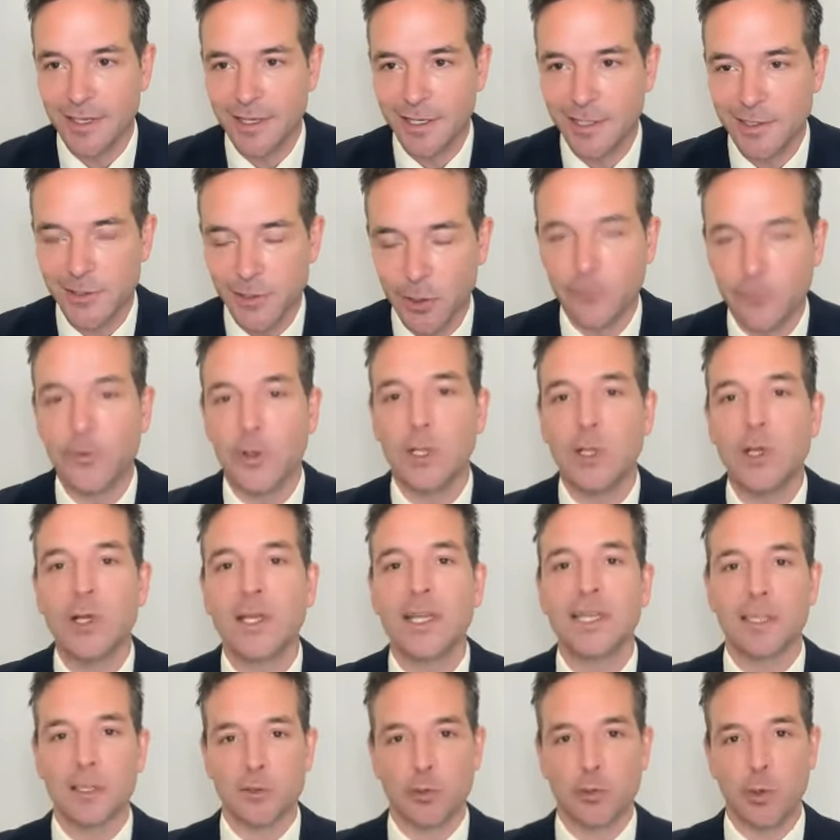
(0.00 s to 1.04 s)
So if we look
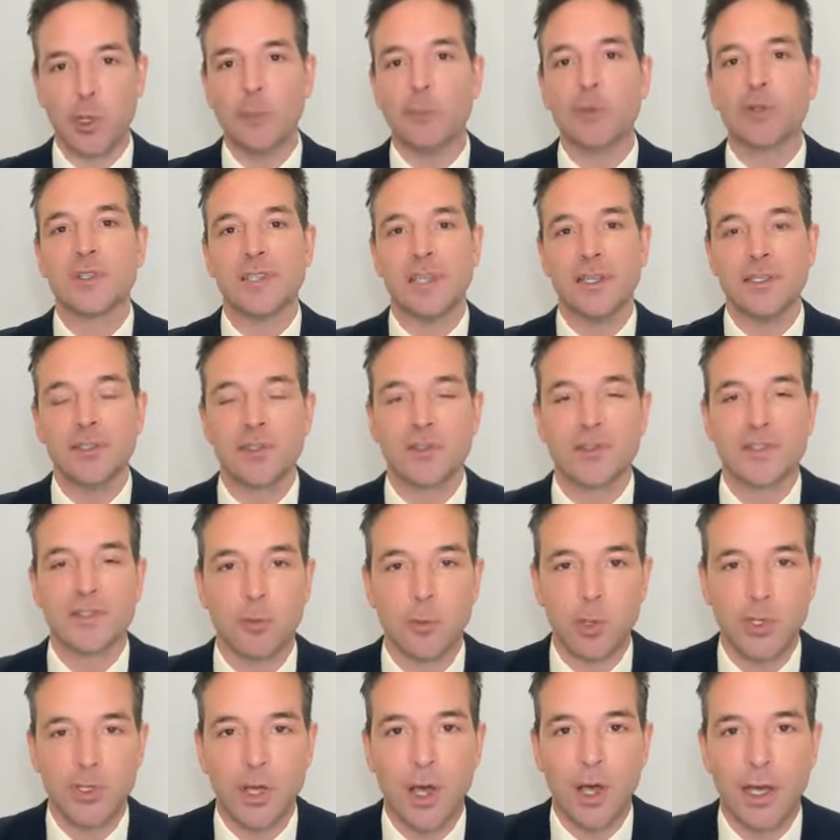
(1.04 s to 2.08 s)
at the 3 procedures that
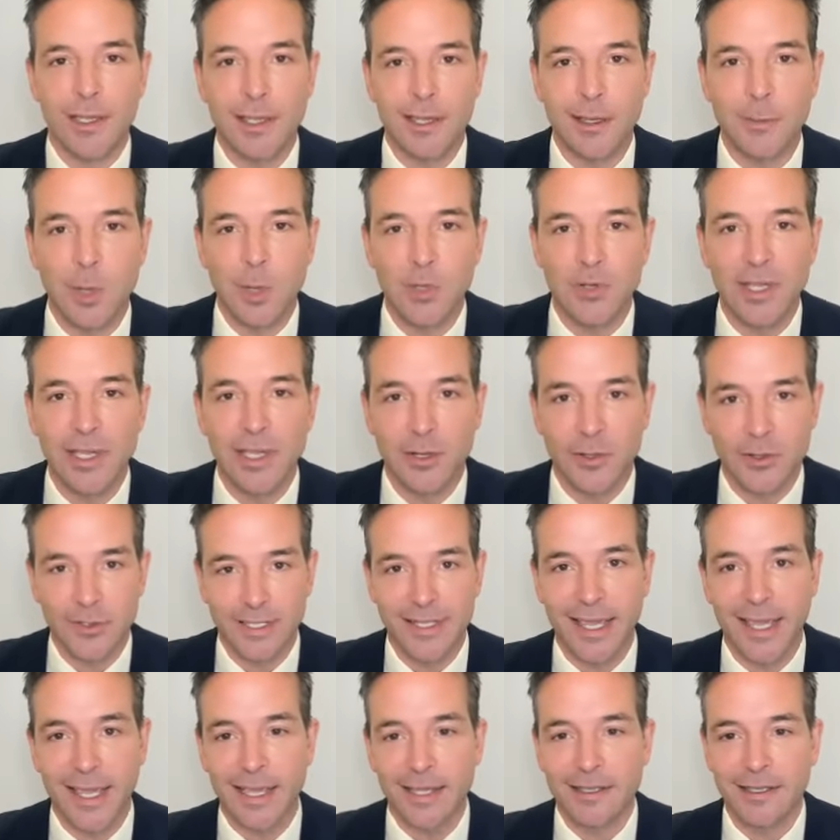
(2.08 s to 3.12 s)
we're talking about here
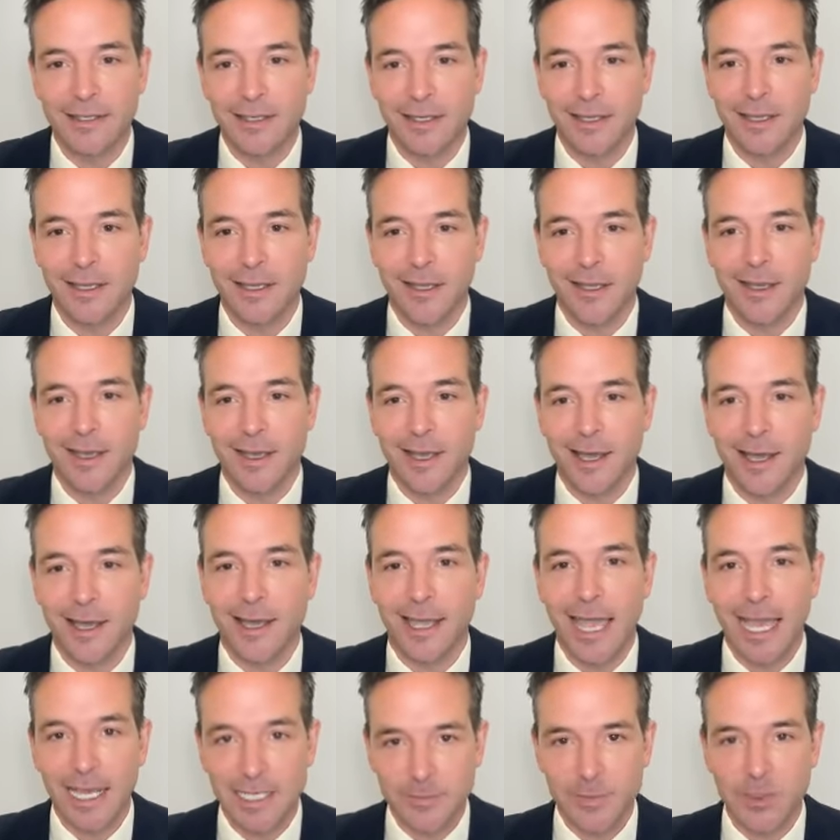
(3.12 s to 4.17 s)
today,
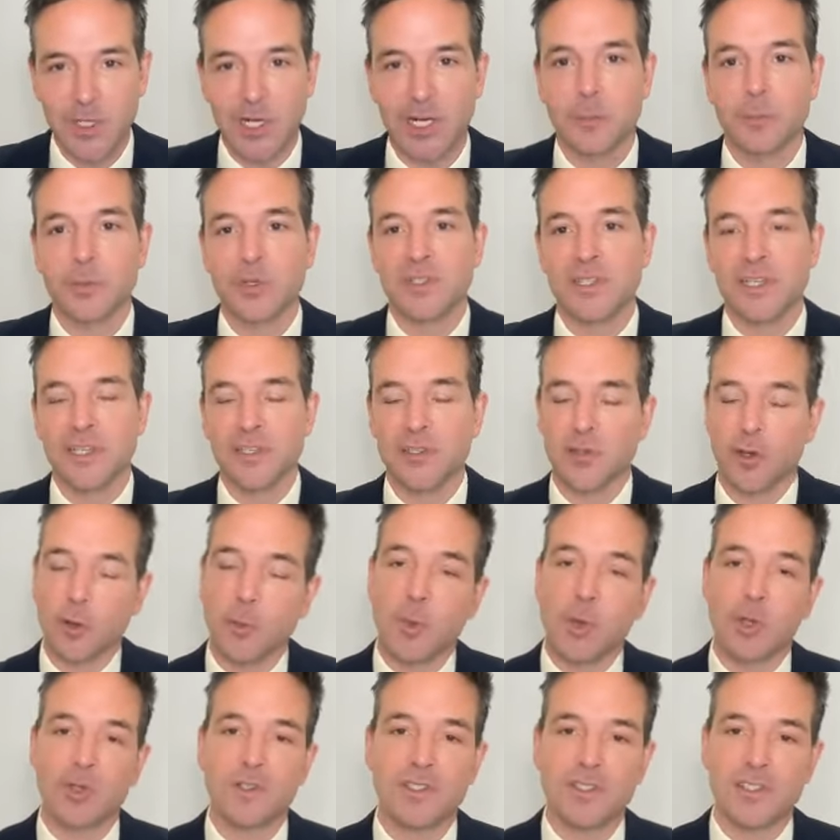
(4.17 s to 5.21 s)
expedited procedure,
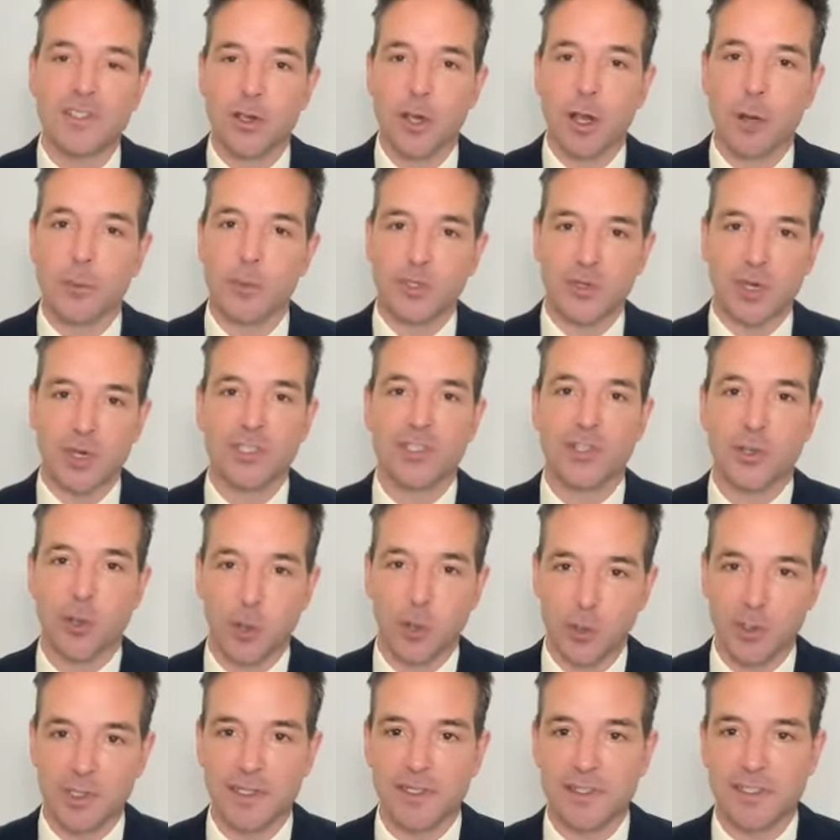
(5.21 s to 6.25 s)
emergency arbitration,
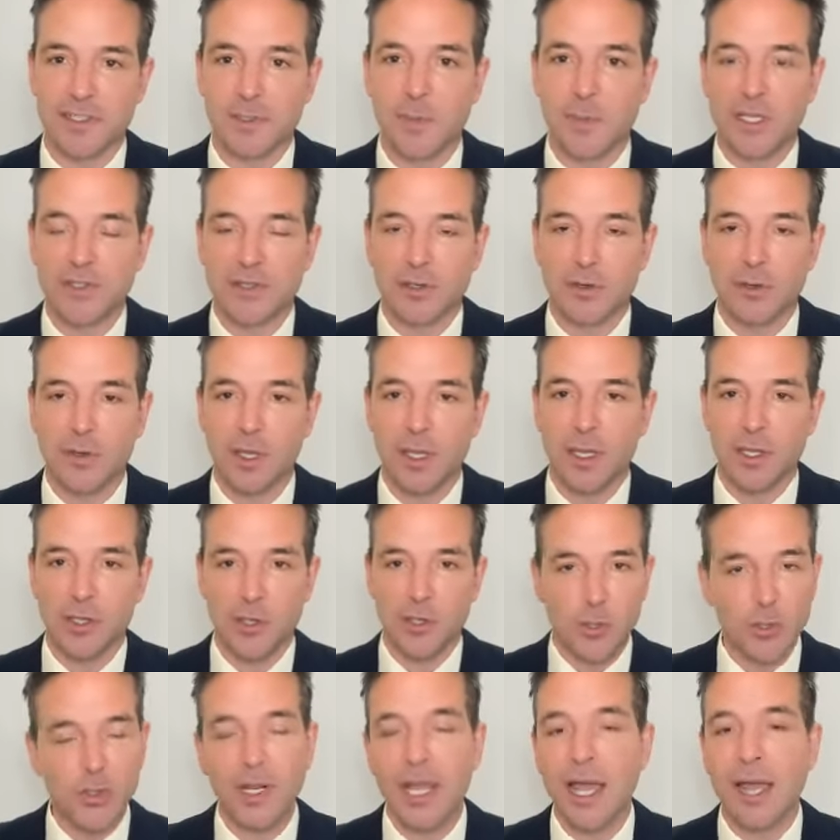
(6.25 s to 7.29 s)
early dismissal,
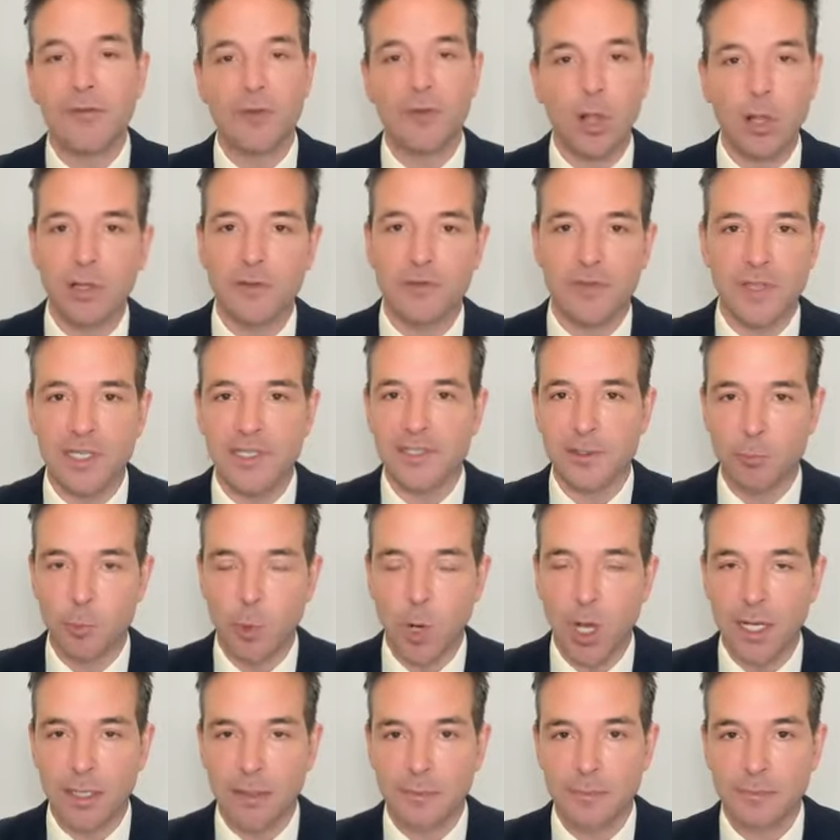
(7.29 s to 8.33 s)
you could have all of these in
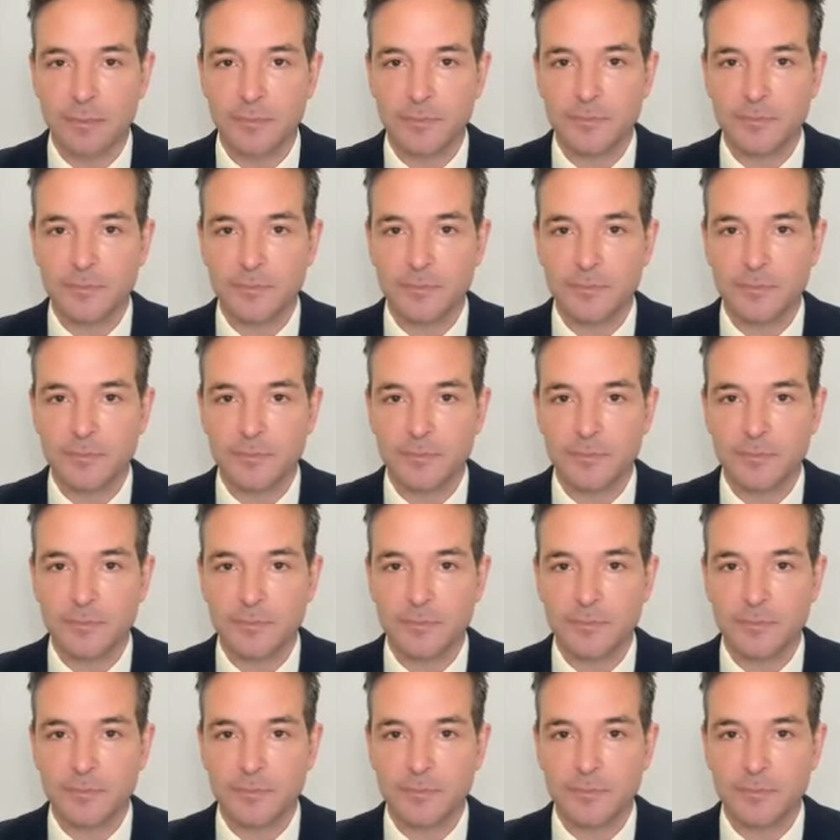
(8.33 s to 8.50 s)
one.